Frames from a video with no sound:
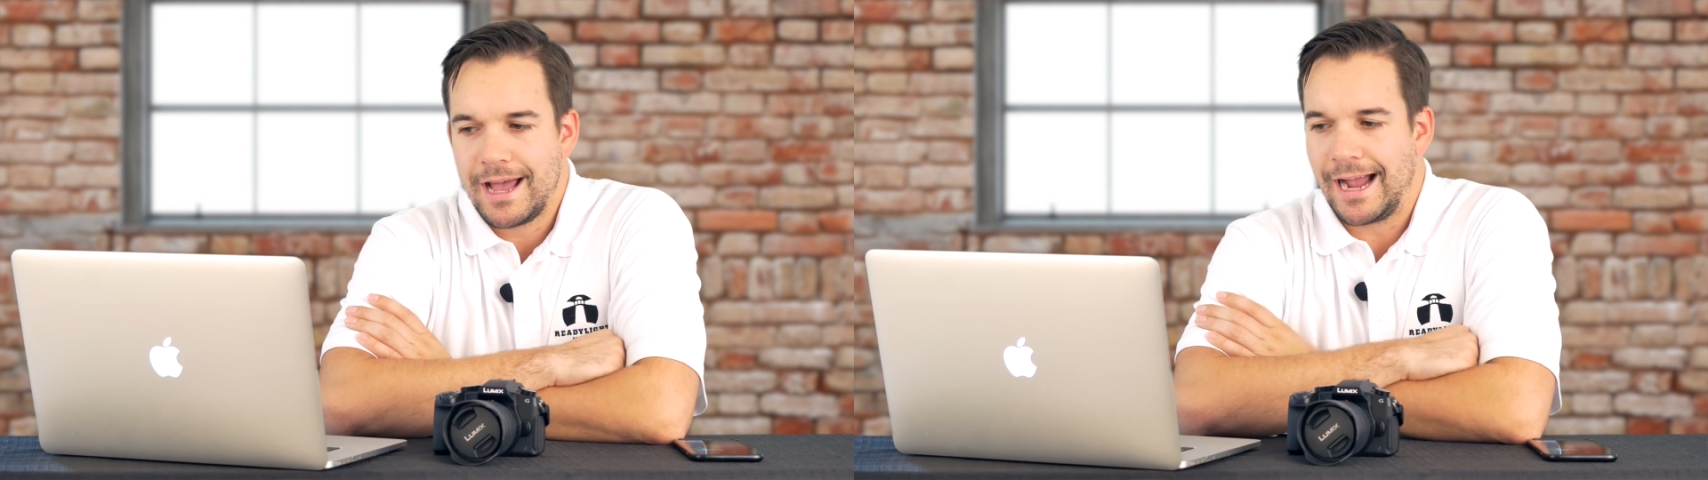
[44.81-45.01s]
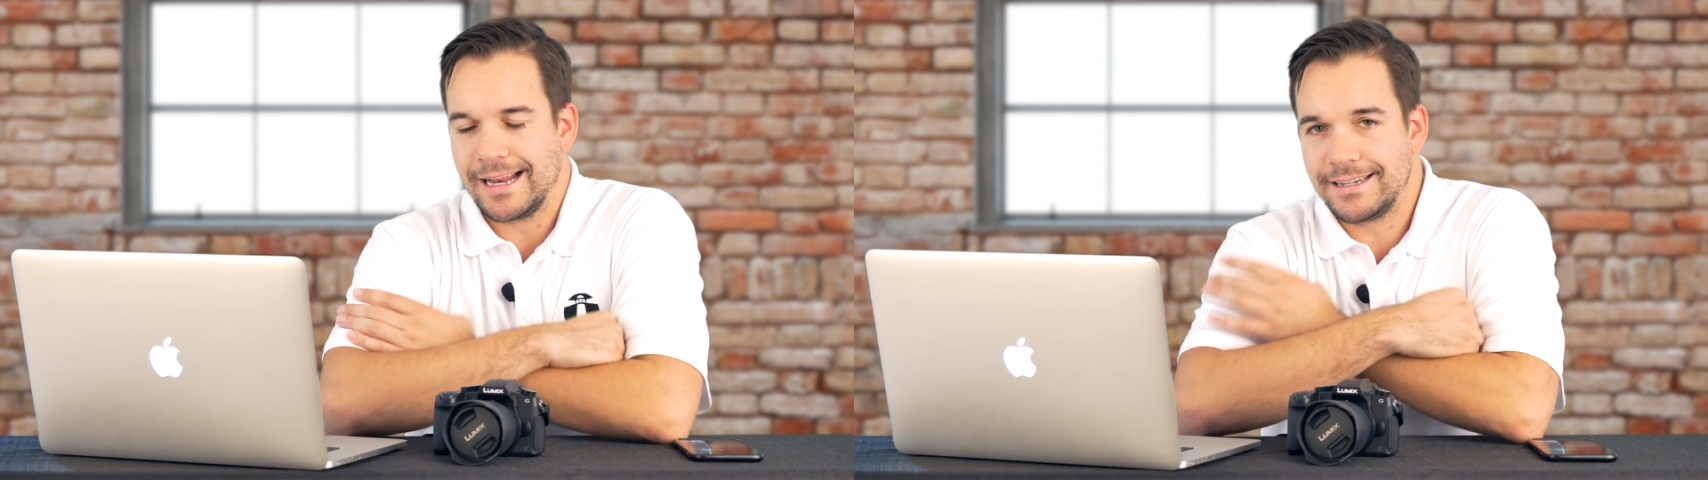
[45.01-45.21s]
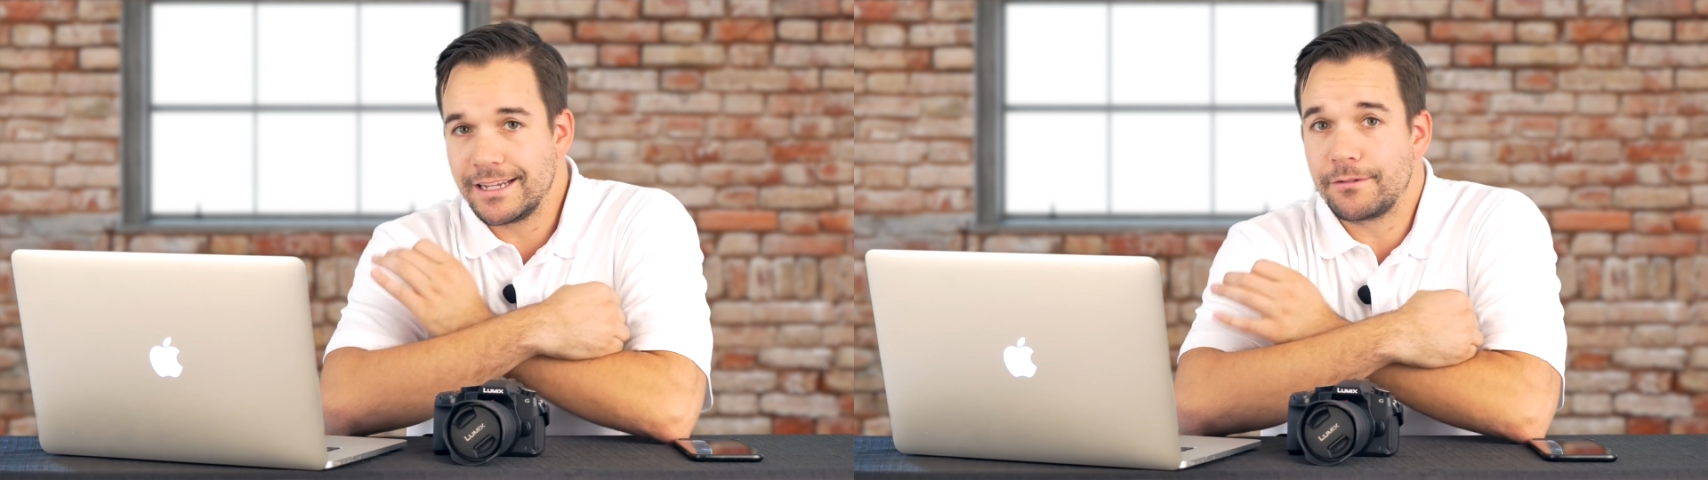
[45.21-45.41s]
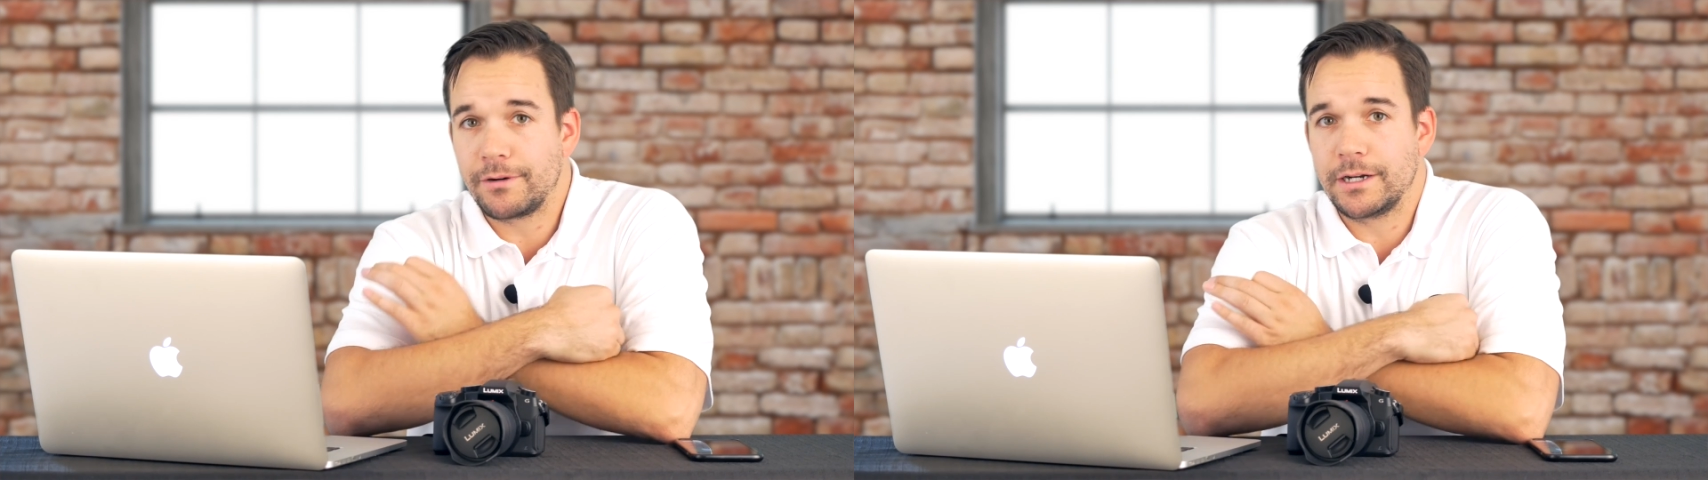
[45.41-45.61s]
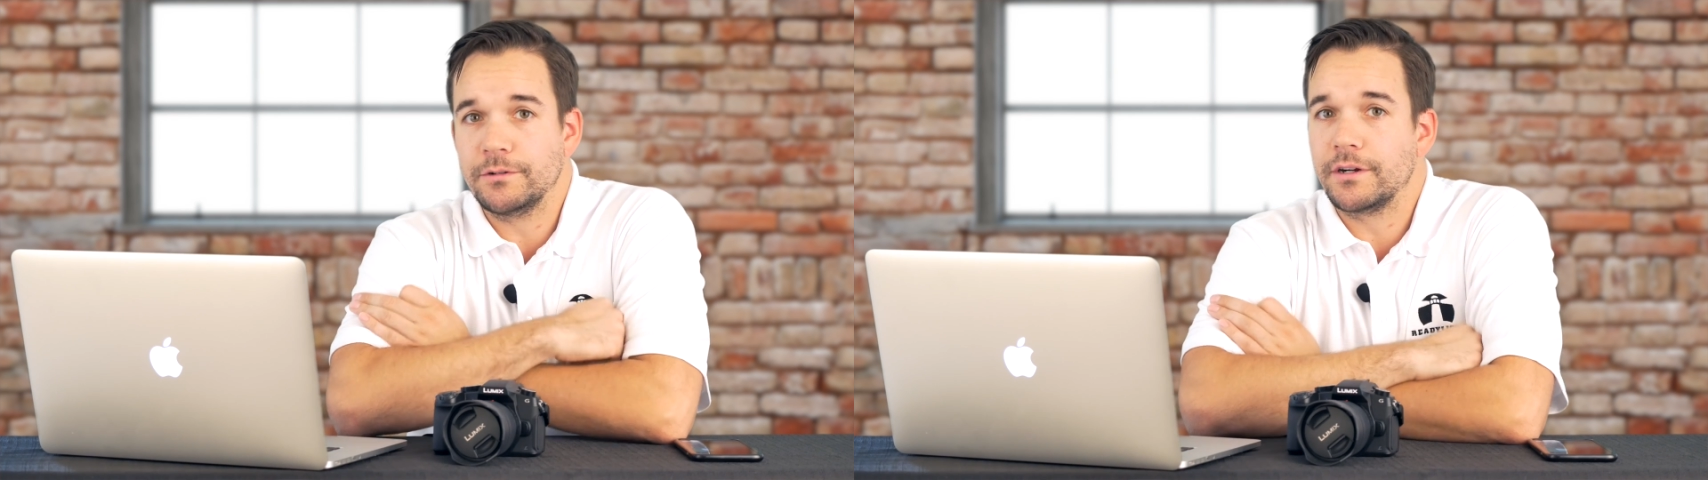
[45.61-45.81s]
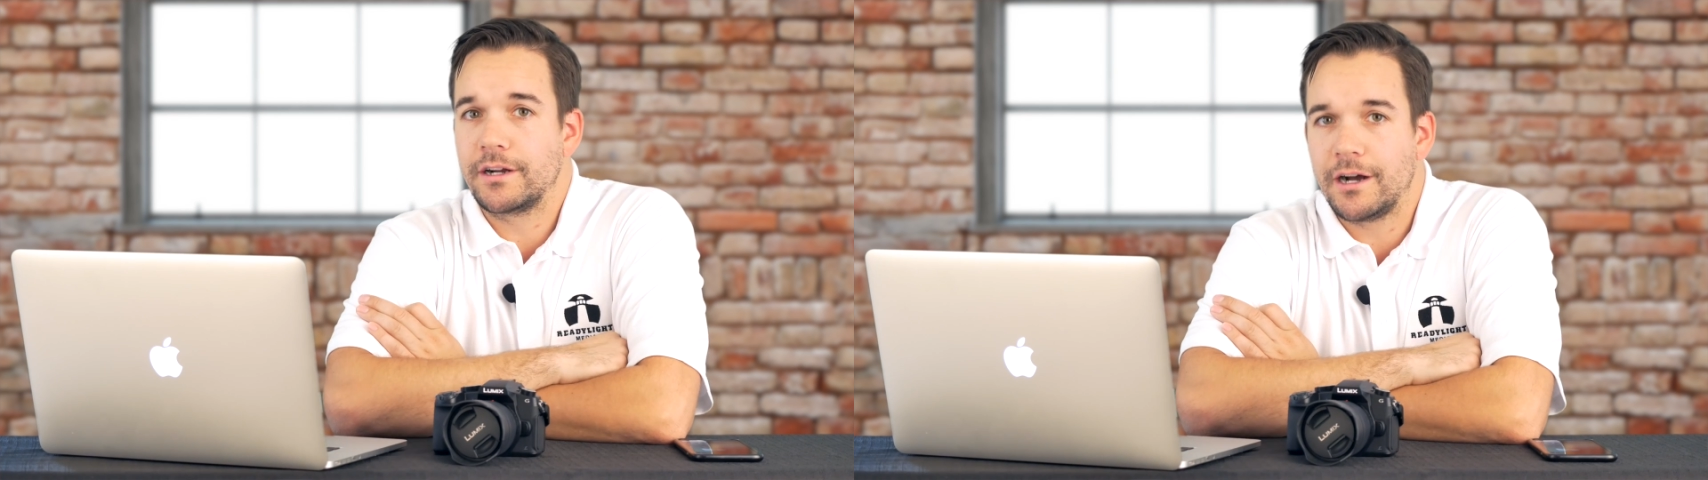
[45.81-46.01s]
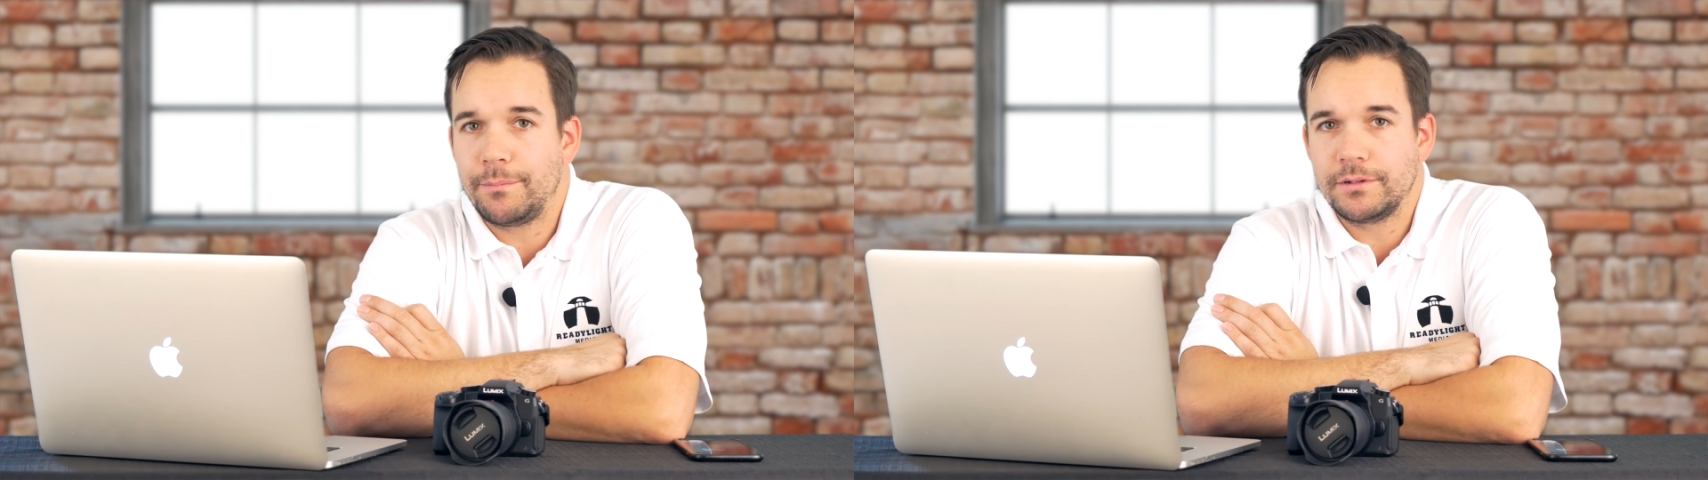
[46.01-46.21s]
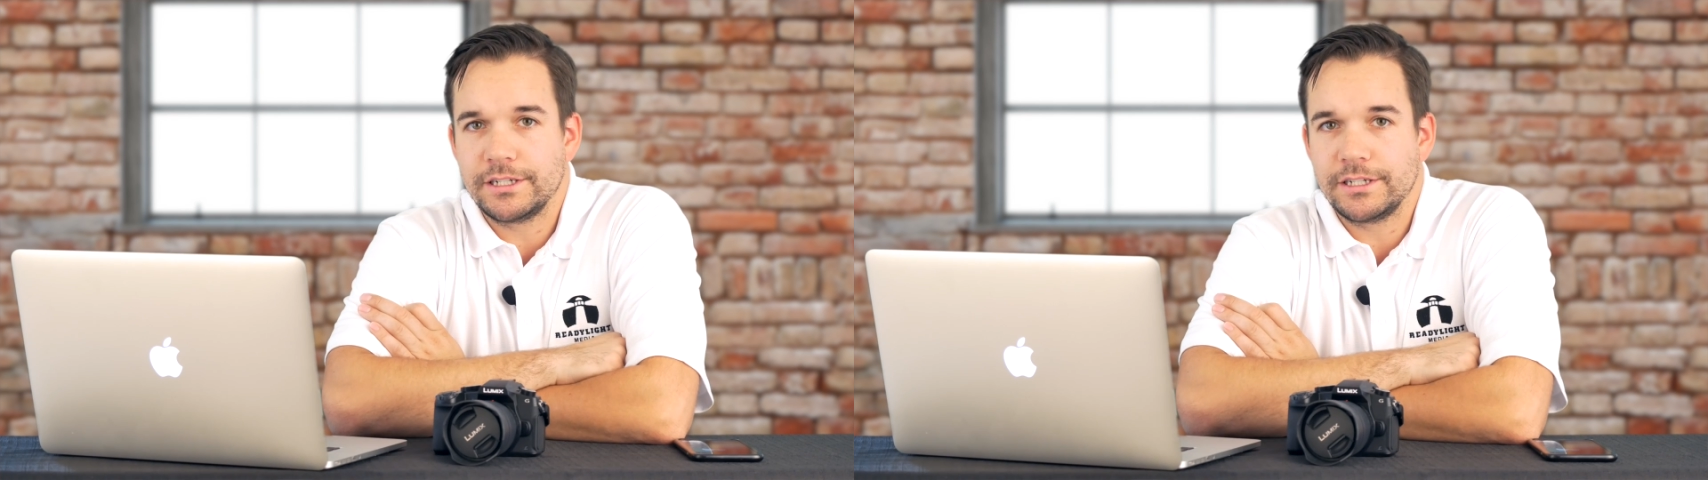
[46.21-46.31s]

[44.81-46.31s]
I did run into a couple